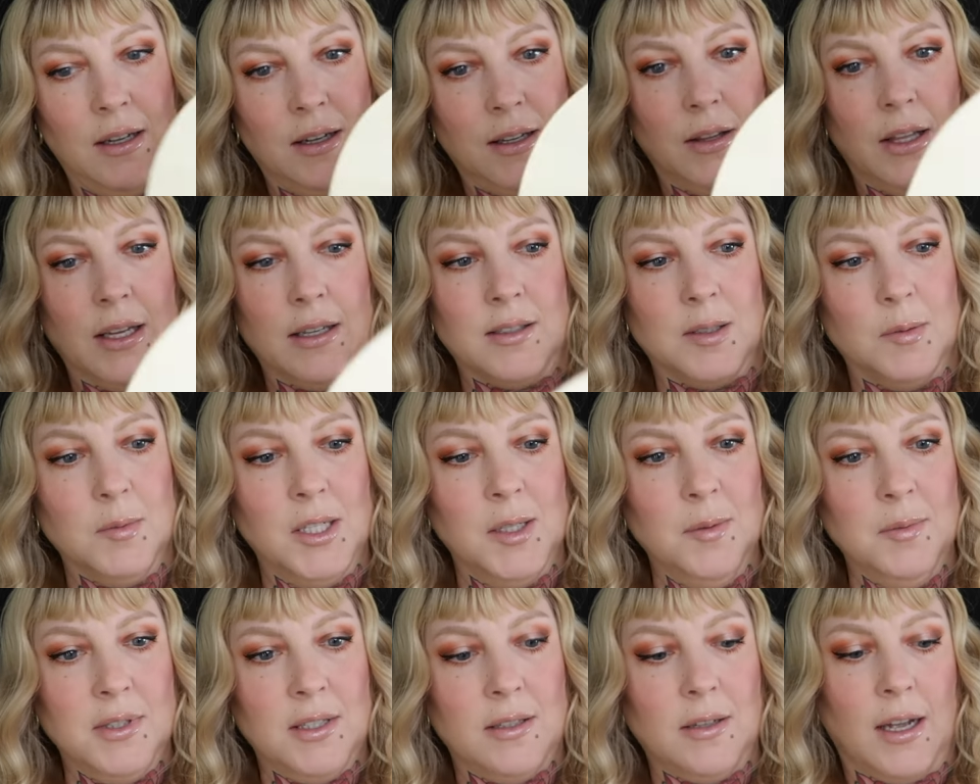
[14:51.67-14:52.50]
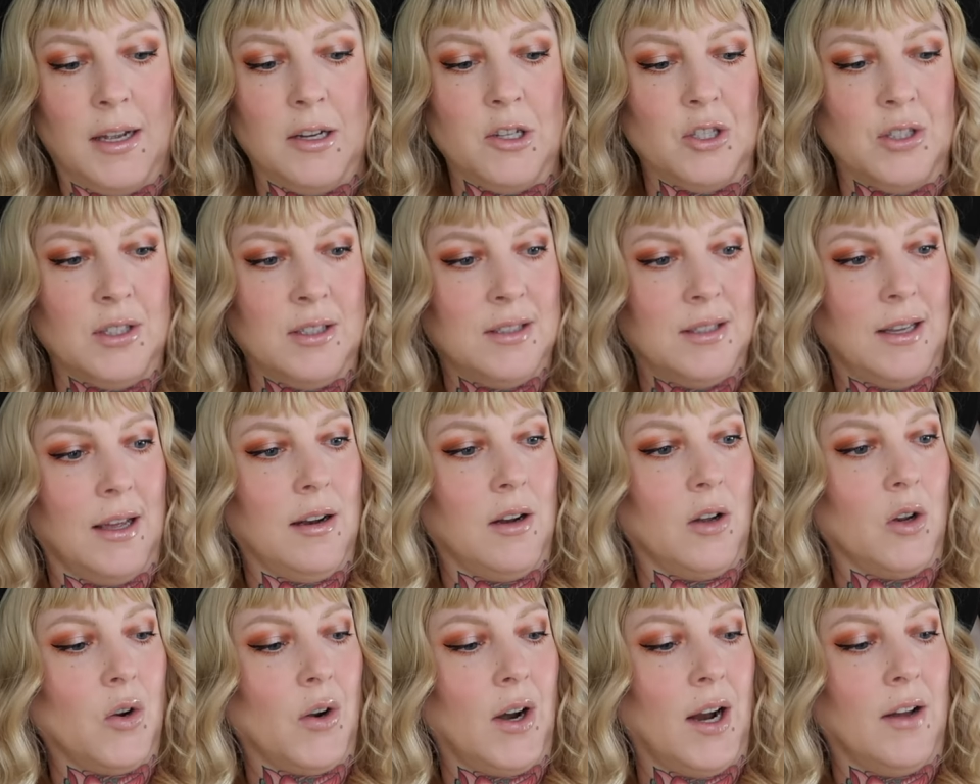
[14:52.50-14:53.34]
like sometimes I just
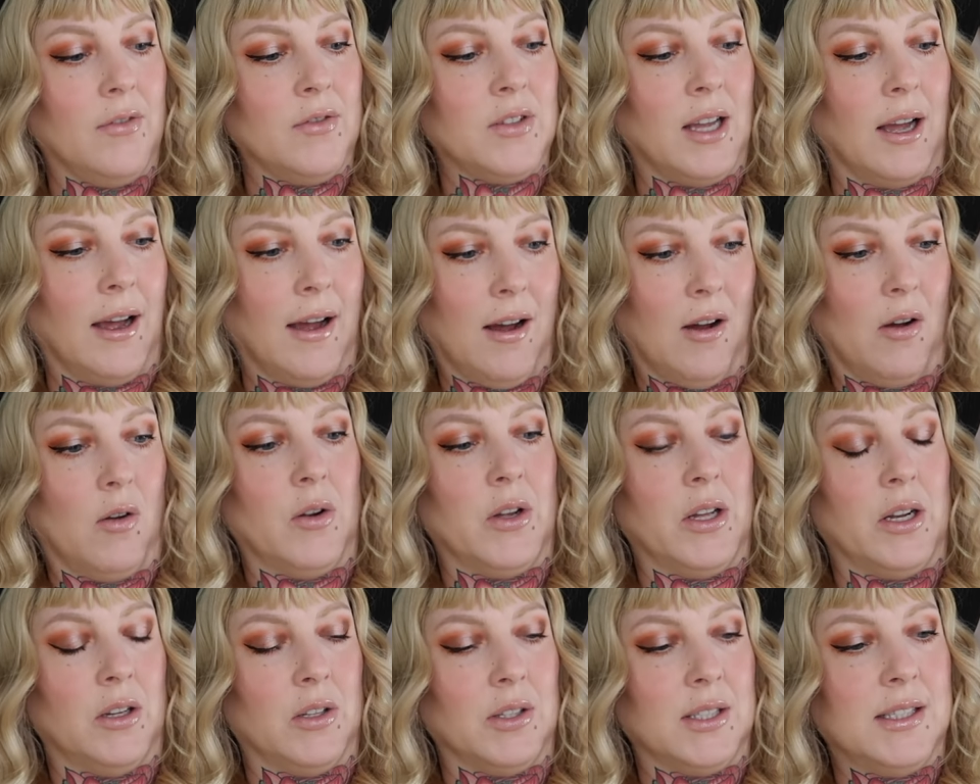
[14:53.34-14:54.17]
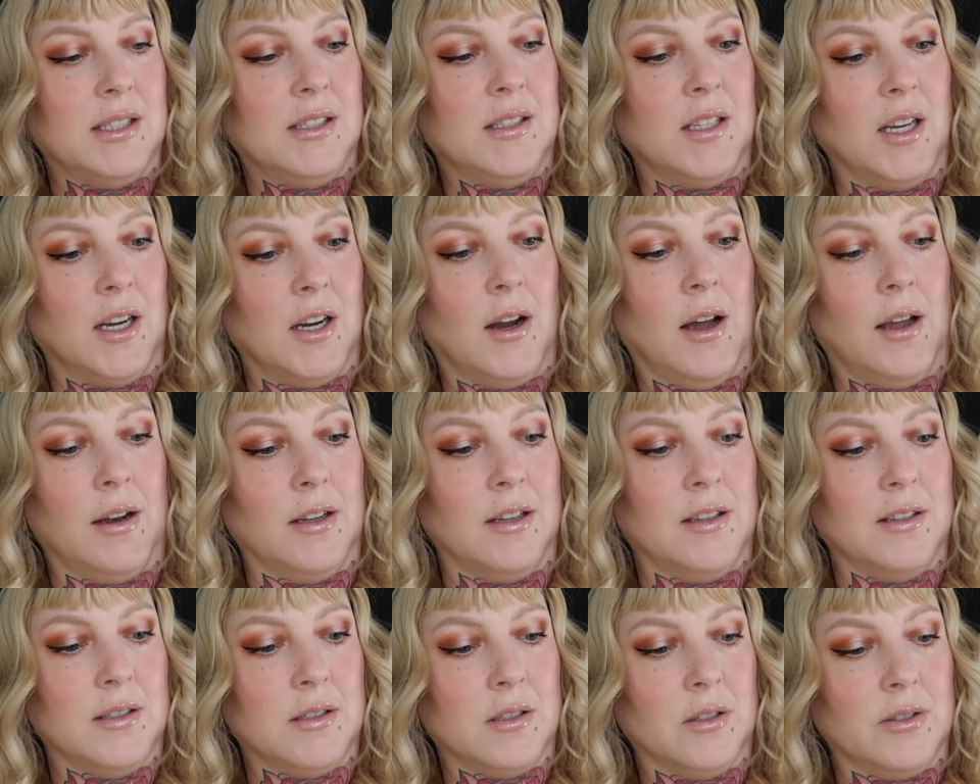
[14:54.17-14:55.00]
set a craft out and I'll stare at
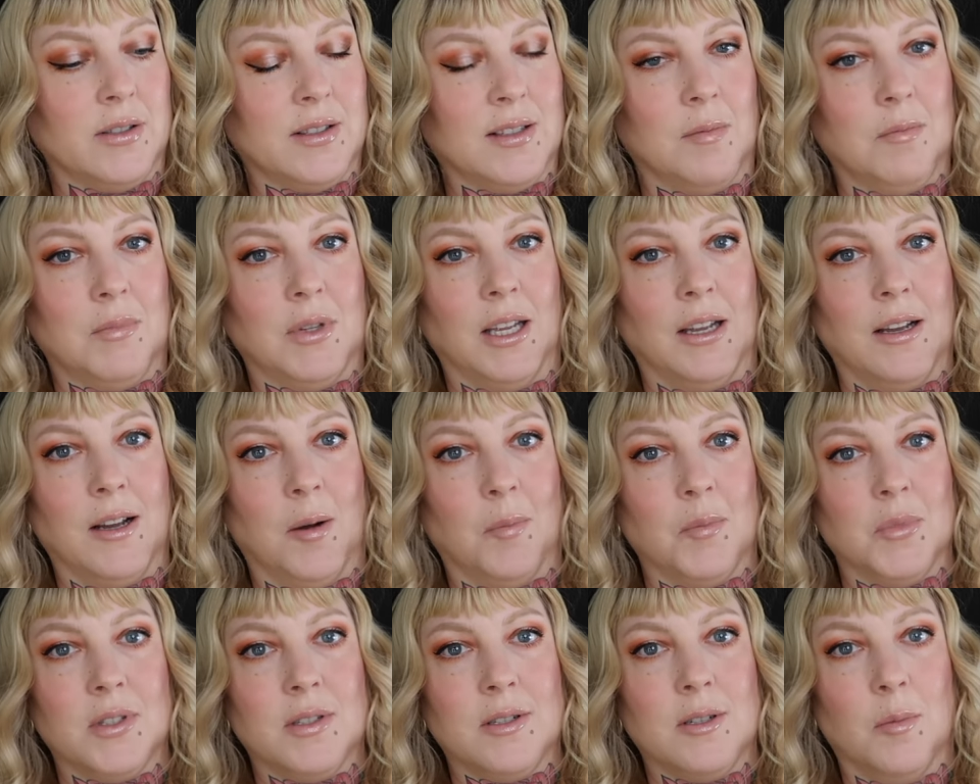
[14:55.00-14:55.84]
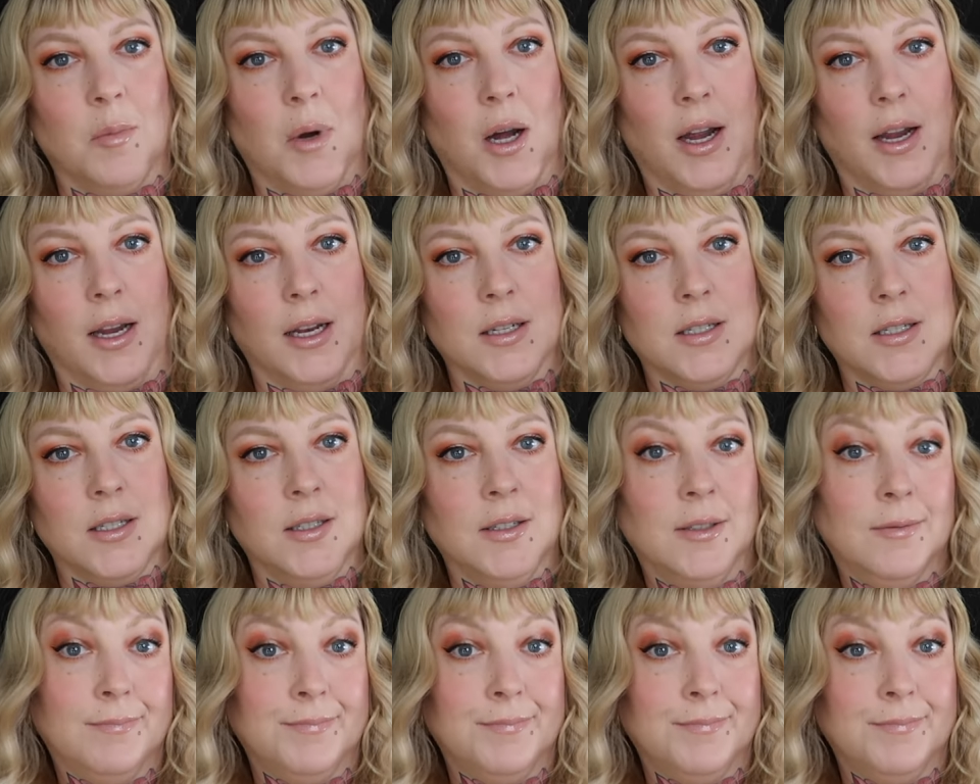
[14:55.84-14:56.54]
it until something comes to mind.